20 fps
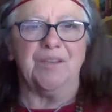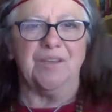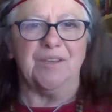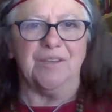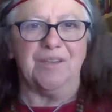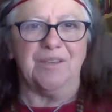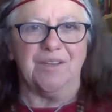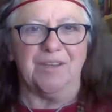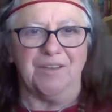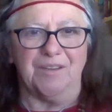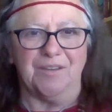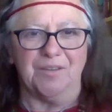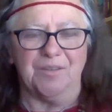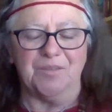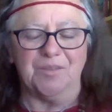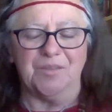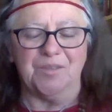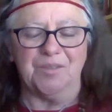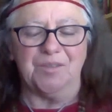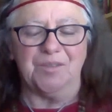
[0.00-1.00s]
in and
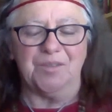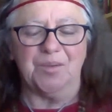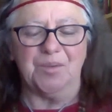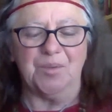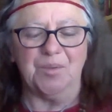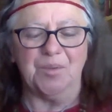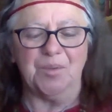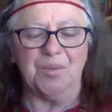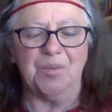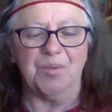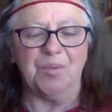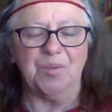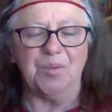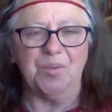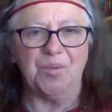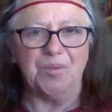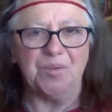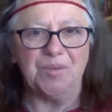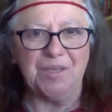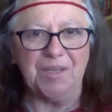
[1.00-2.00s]
out.
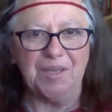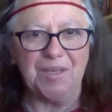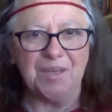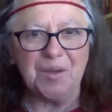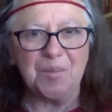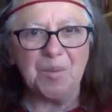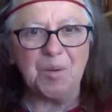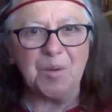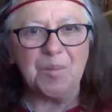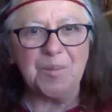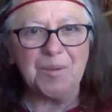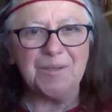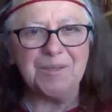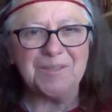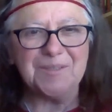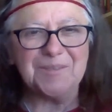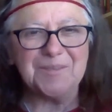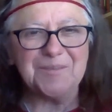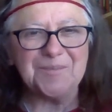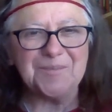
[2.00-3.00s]
Take a moment.